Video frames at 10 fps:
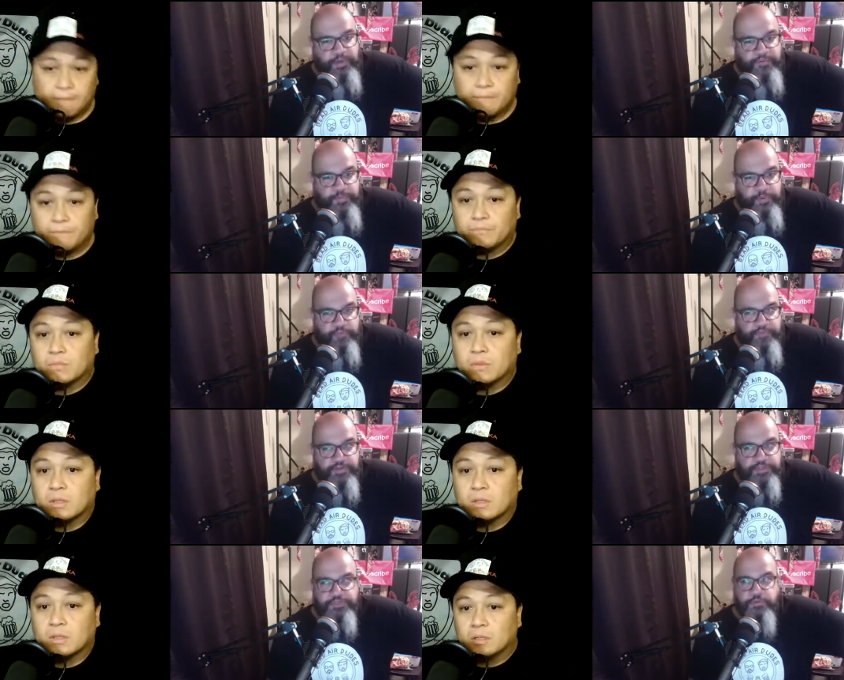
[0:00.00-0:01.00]
Speaker 1: of a
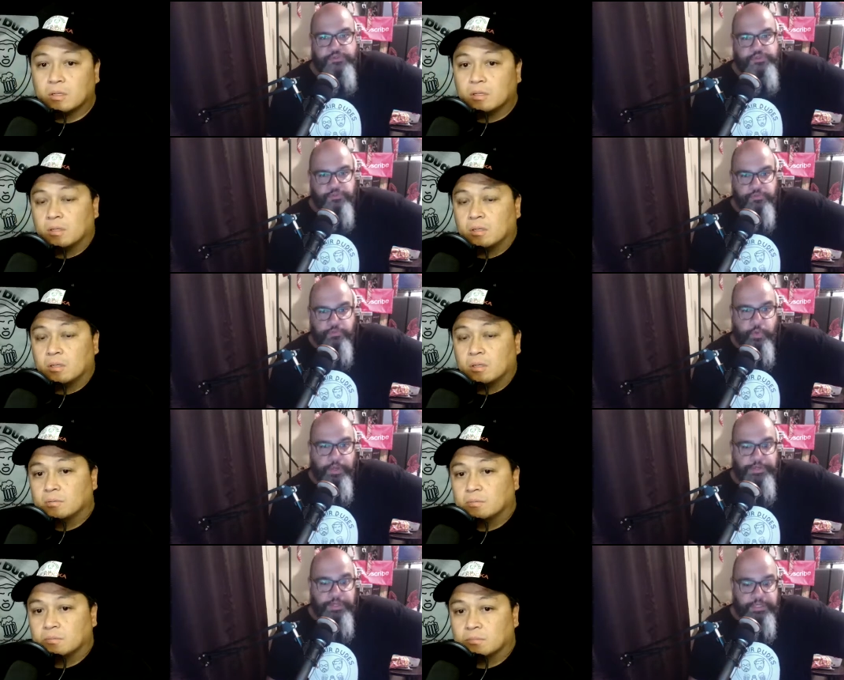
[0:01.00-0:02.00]
perfect soldier.
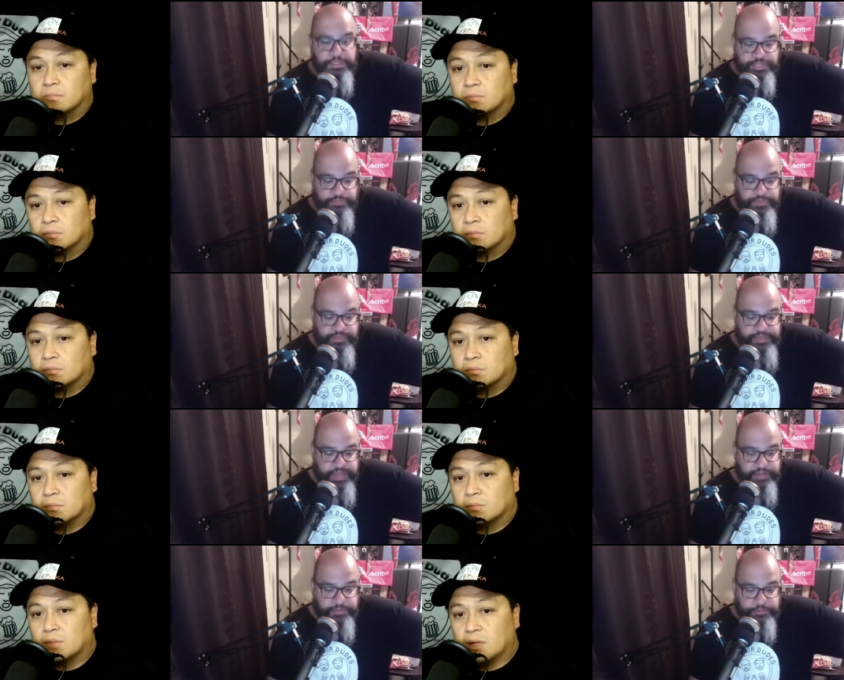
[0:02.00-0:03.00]
What something
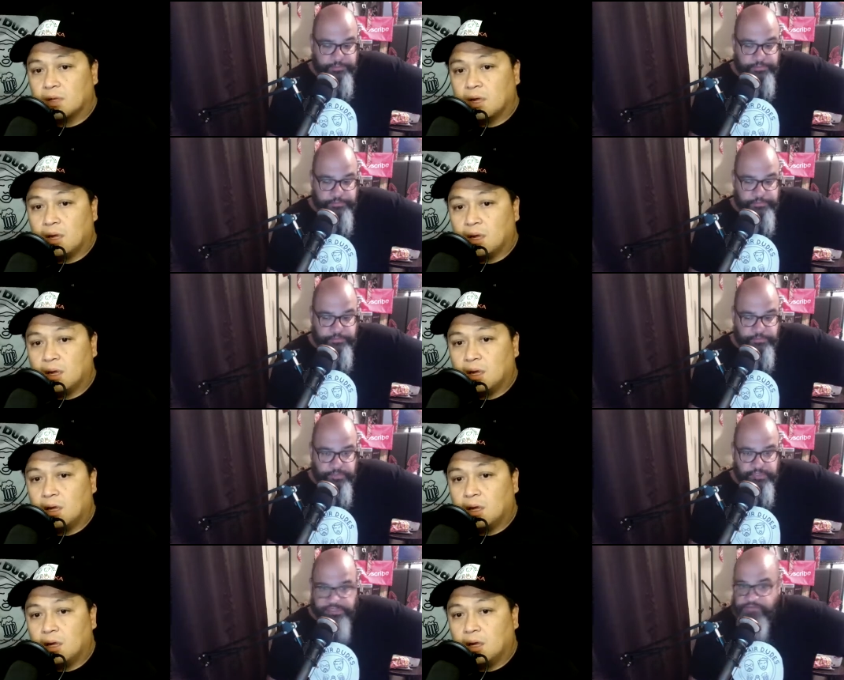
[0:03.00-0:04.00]
that
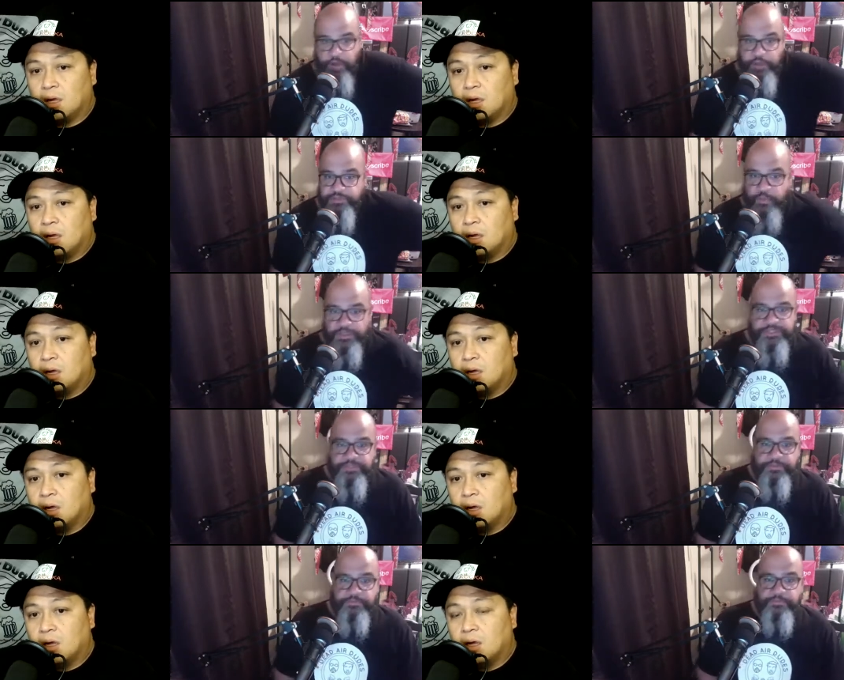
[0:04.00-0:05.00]
Steve Rogers
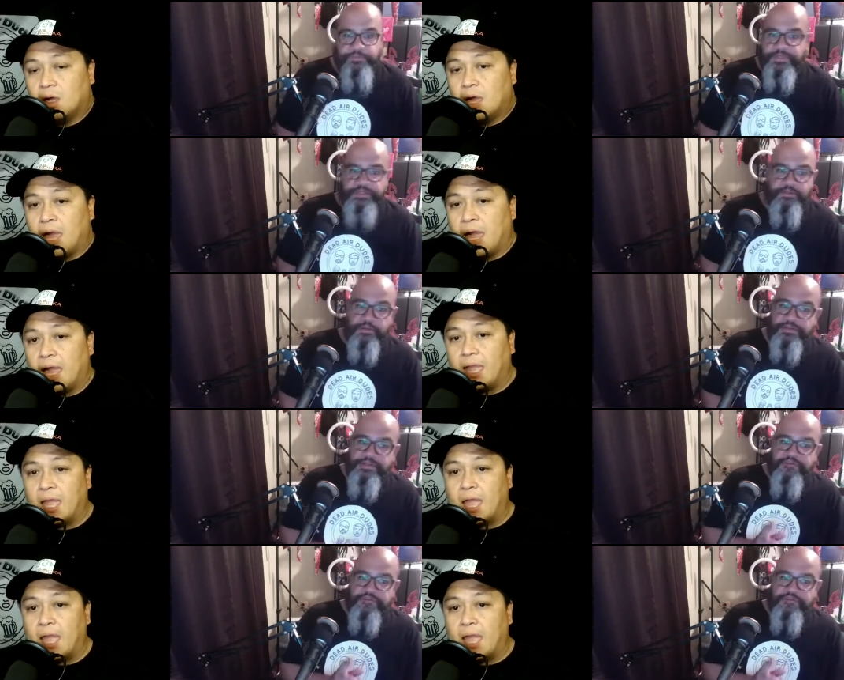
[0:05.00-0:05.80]
wasn't. Because don't let's not